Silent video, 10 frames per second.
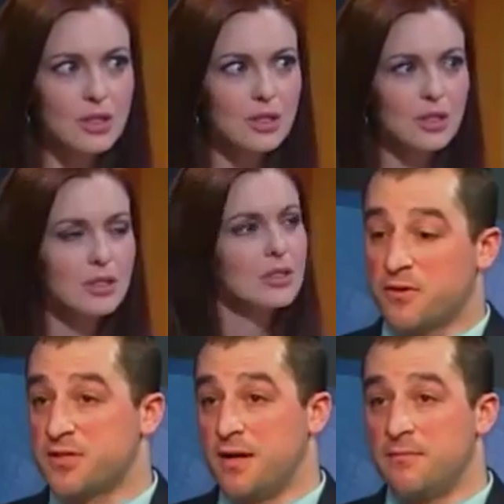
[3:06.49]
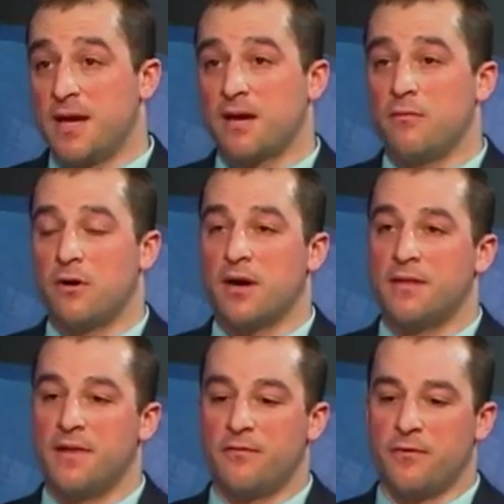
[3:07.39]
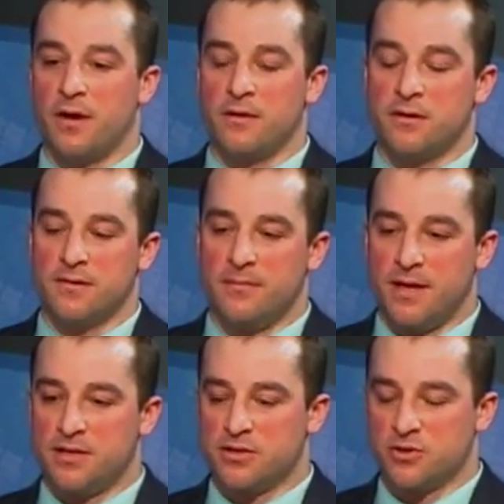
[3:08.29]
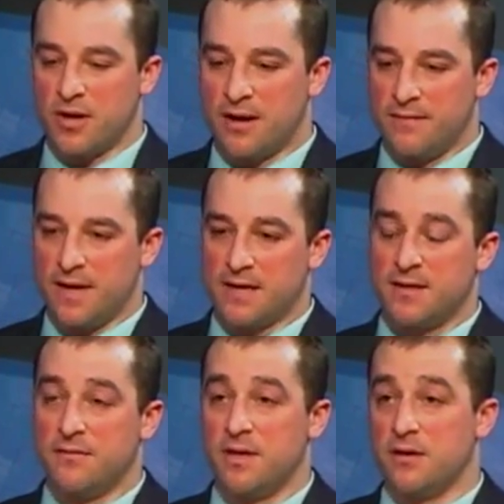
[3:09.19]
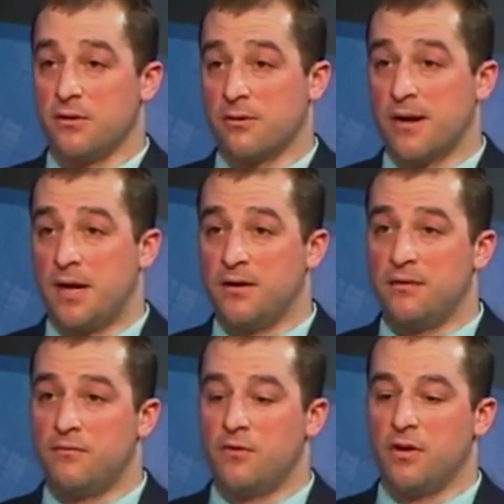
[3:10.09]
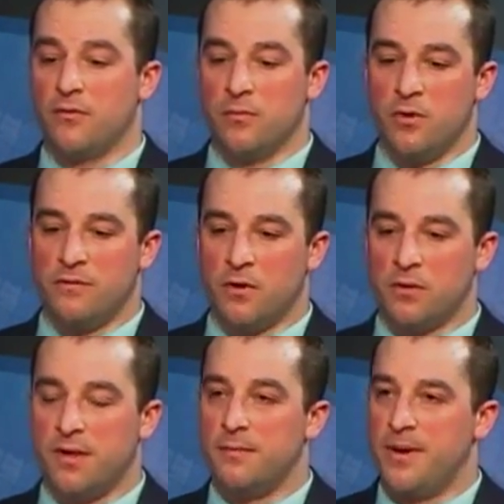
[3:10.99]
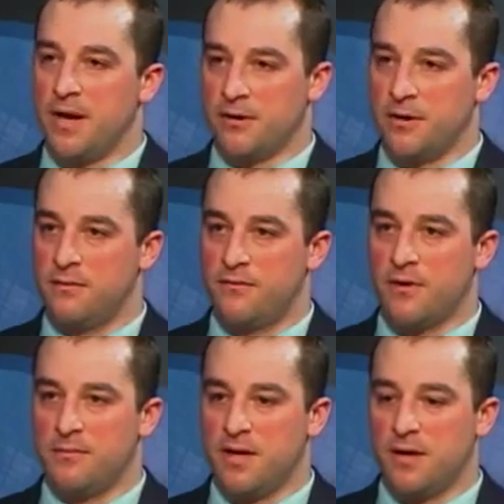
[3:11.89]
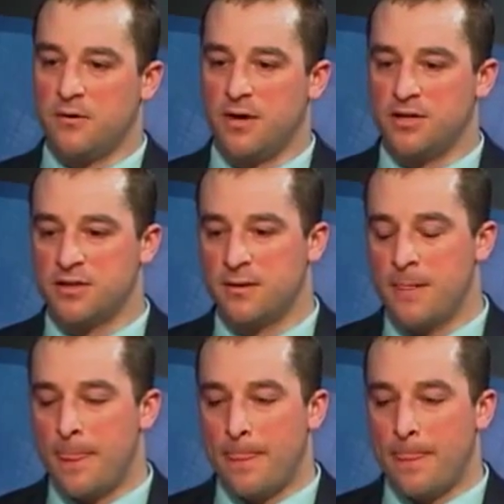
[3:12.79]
Well, I think for some that can work. I think for others it may just drive the activity underground and really remove only the parent from the equation.